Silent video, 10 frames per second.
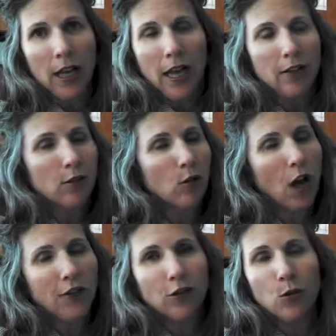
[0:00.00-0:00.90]
And so
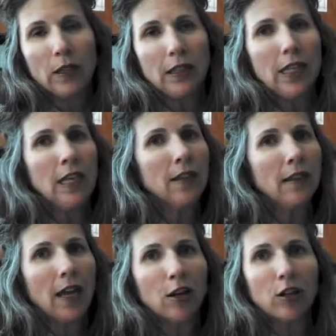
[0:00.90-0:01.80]
consequently,
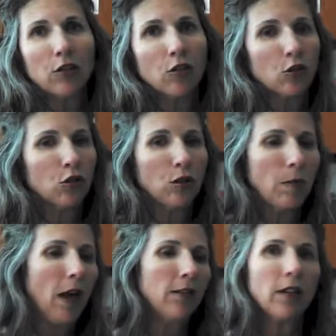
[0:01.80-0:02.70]
they are concerned
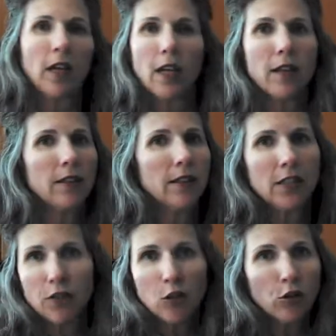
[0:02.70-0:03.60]
about the
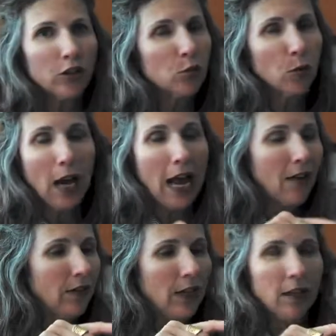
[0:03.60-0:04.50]
difficulties we're
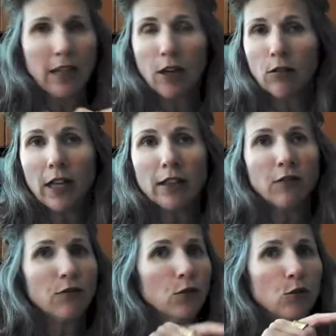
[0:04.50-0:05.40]
having. They don't like the
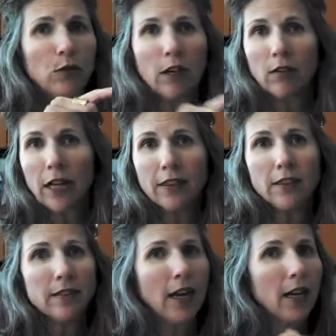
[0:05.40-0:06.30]
food, they don't like the
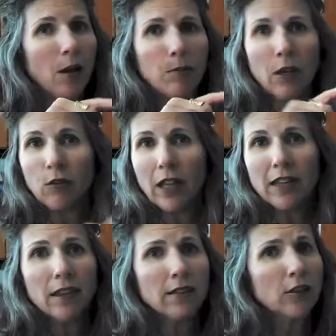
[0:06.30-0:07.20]
setup, they don't like
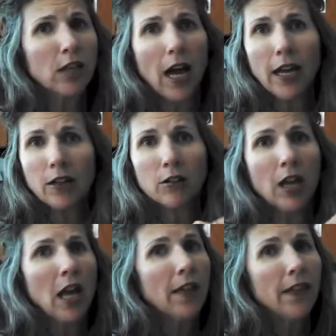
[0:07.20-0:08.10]
that they're tired,
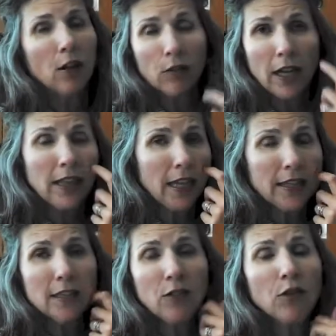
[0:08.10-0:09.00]
they don't like that
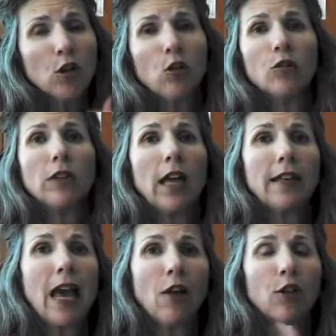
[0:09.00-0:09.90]
it's difficult, and
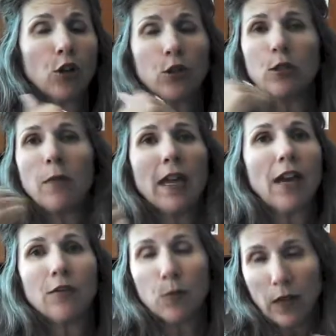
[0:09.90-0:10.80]
now they're going to make
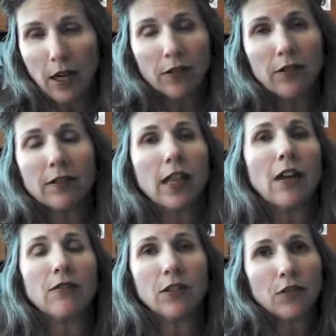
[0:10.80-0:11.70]
everyone else's
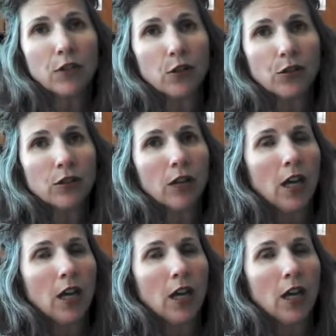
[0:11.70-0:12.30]
life difficult.